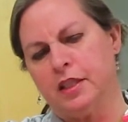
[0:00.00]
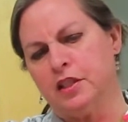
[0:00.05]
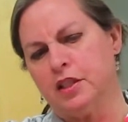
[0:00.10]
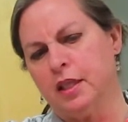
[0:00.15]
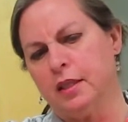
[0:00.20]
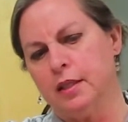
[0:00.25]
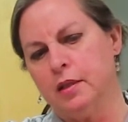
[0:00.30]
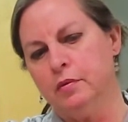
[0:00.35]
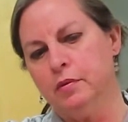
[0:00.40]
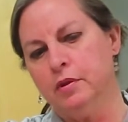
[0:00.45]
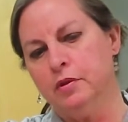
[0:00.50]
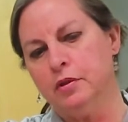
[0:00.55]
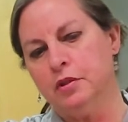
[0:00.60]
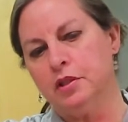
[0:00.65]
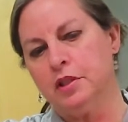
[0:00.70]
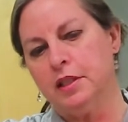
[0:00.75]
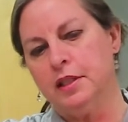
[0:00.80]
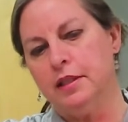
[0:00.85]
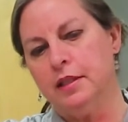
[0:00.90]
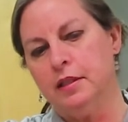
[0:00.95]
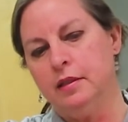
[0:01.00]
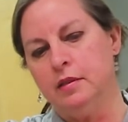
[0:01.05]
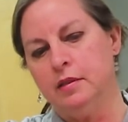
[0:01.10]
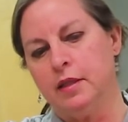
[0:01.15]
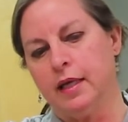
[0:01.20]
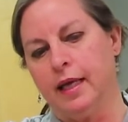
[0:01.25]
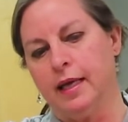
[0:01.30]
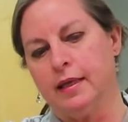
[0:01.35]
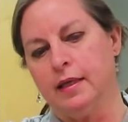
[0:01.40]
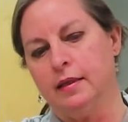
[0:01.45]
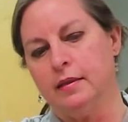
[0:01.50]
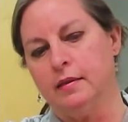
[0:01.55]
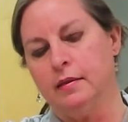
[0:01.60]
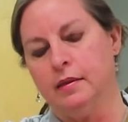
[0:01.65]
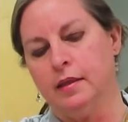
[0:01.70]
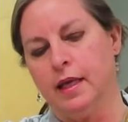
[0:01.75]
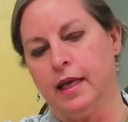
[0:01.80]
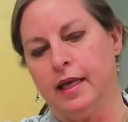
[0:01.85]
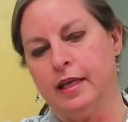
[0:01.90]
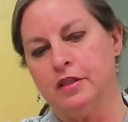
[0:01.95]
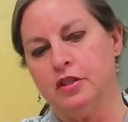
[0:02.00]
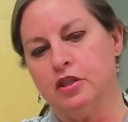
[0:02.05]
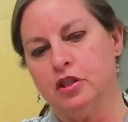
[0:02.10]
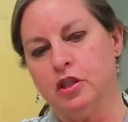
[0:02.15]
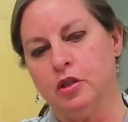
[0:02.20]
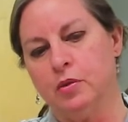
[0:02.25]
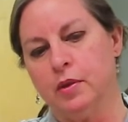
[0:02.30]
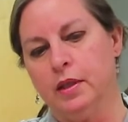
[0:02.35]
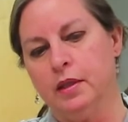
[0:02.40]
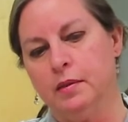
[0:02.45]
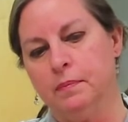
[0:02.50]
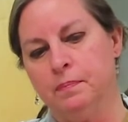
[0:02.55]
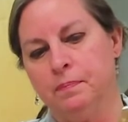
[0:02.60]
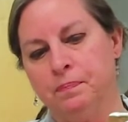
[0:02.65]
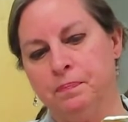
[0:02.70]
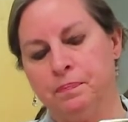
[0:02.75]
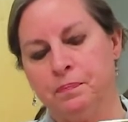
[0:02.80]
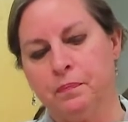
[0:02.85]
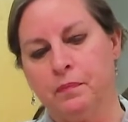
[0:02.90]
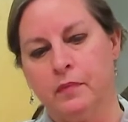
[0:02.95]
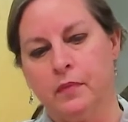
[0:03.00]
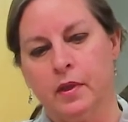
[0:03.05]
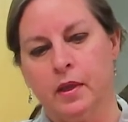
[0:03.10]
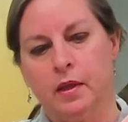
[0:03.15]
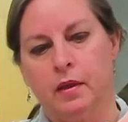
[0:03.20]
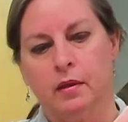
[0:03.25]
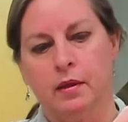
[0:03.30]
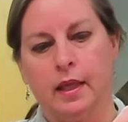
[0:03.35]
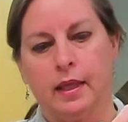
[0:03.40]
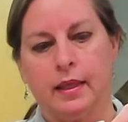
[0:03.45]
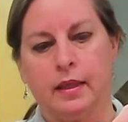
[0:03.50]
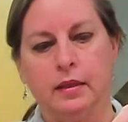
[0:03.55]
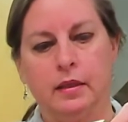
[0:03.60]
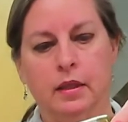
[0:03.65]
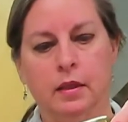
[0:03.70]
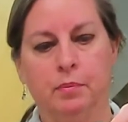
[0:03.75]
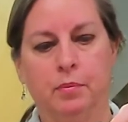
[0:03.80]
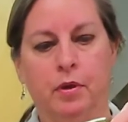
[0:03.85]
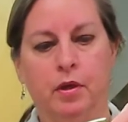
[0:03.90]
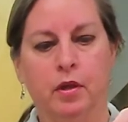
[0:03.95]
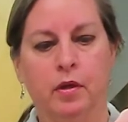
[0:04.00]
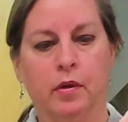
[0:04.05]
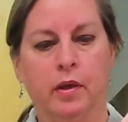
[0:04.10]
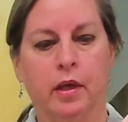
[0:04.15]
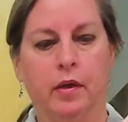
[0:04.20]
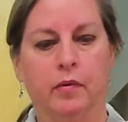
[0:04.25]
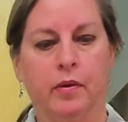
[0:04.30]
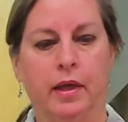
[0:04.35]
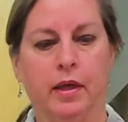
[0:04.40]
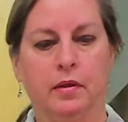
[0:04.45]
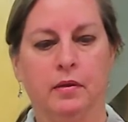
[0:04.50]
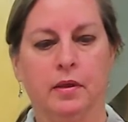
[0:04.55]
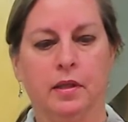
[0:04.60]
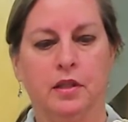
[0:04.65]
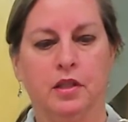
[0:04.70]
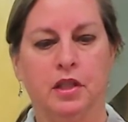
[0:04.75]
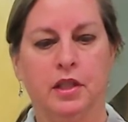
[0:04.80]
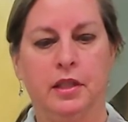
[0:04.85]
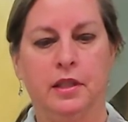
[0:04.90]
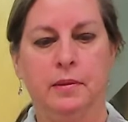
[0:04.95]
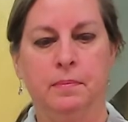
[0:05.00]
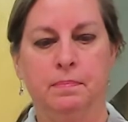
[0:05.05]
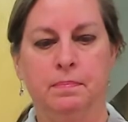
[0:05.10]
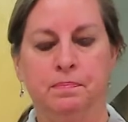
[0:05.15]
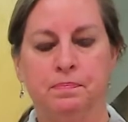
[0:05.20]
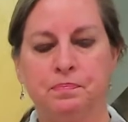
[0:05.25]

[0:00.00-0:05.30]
a jelly roll sheet, had an edge to it, like a lip all the way around the sheet.